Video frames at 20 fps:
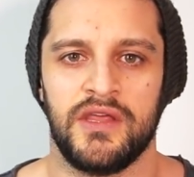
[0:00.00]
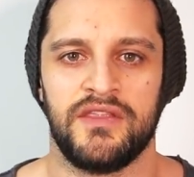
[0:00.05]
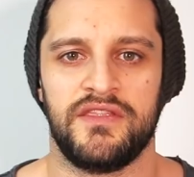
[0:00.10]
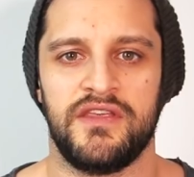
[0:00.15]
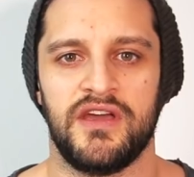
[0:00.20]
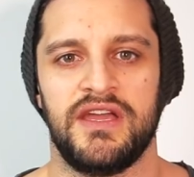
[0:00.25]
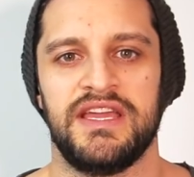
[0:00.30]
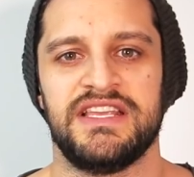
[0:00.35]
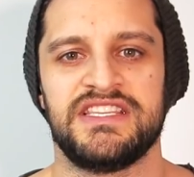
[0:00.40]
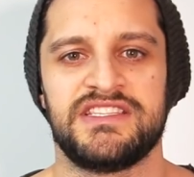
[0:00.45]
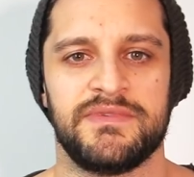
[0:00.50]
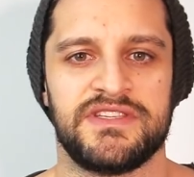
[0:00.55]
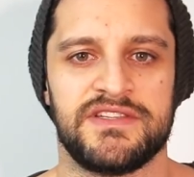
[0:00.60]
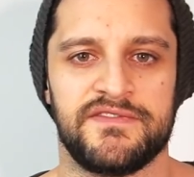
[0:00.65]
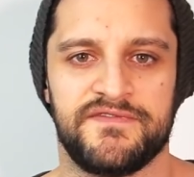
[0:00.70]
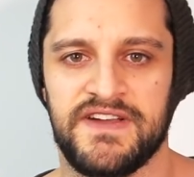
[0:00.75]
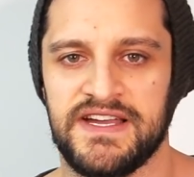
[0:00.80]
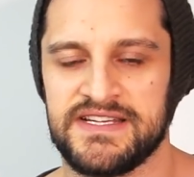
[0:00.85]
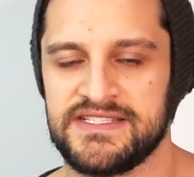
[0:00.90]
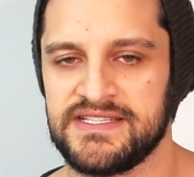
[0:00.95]
The
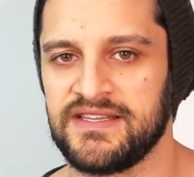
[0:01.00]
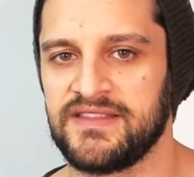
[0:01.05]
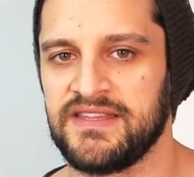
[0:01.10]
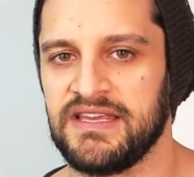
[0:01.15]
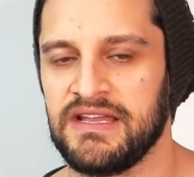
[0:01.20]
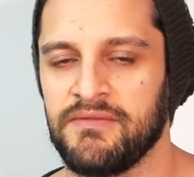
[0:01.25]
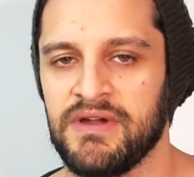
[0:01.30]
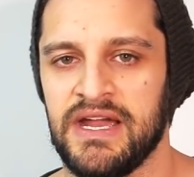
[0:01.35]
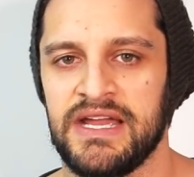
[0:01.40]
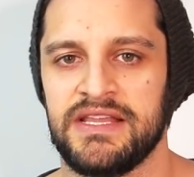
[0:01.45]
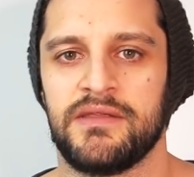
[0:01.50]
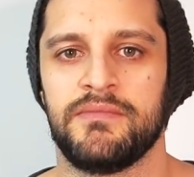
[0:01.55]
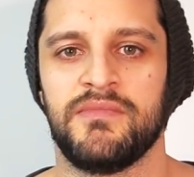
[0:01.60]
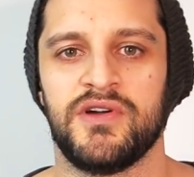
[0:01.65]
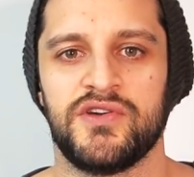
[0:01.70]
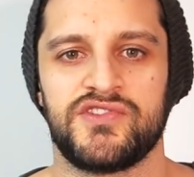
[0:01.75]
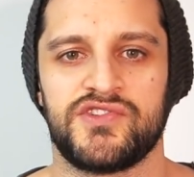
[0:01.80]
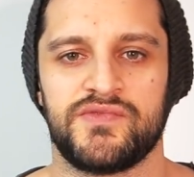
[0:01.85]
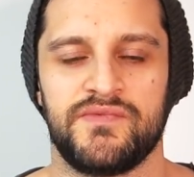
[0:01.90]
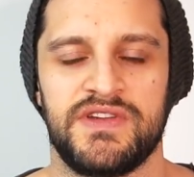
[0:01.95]
intermittent fasting thing, right? The
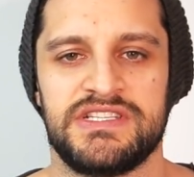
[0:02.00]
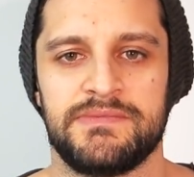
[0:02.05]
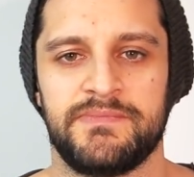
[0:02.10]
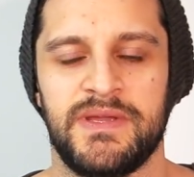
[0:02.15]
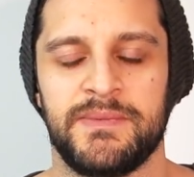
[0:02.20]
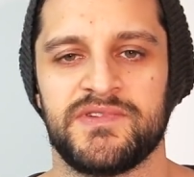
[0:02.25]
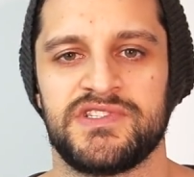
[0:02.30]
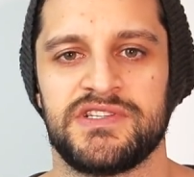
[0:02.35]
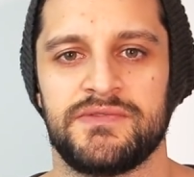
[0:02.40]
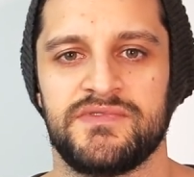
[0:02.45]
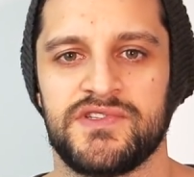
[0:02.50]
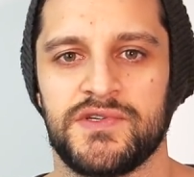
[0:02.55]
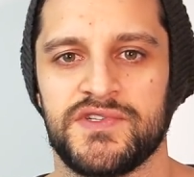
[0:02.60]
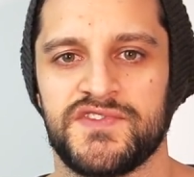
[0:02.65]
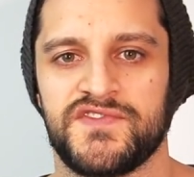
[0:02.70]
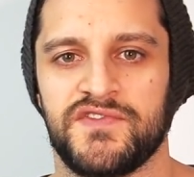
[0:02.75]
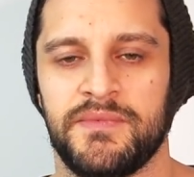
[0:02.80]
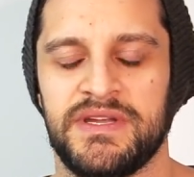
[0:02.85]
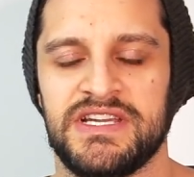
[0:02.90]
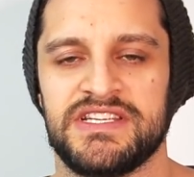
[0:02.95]
most reason people see
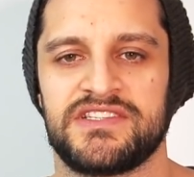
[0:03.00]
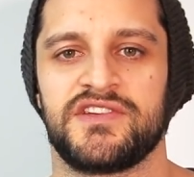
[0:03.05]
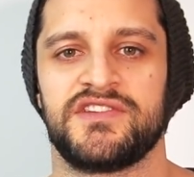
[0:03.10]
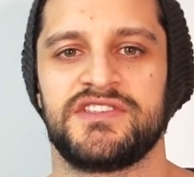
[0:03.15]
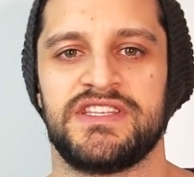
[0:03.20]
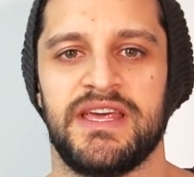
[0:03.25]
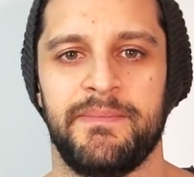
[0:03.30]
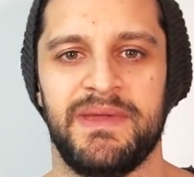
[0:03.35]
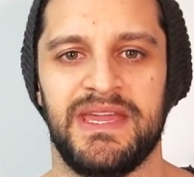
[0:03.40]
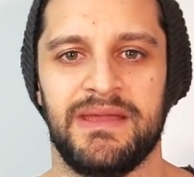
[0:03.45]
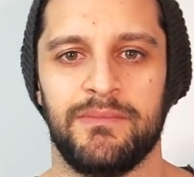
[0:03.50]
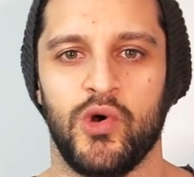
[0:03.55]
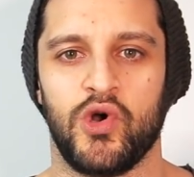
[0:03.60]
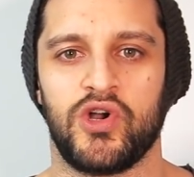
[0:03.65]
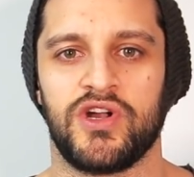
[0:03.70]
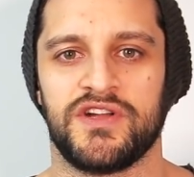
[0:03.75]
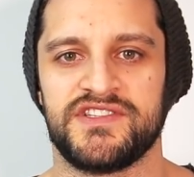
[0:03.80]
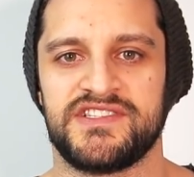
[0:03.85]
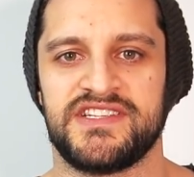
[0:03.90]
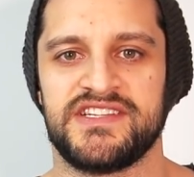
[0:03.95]
results from it is because they're being more
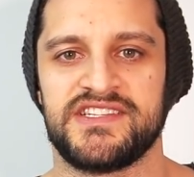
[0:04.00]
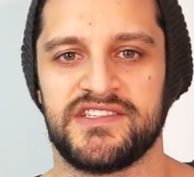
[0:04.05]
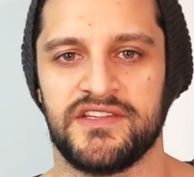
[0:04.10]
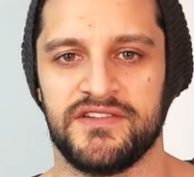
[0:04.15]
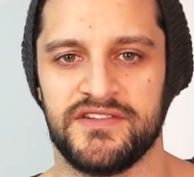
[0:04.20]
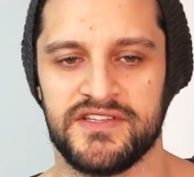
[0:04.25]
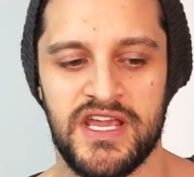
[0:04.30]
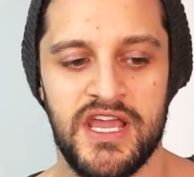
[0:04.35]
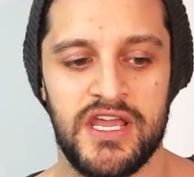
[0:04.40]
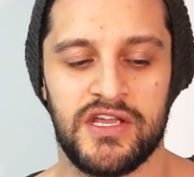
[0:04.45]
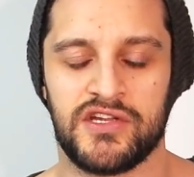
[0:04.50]
consistent,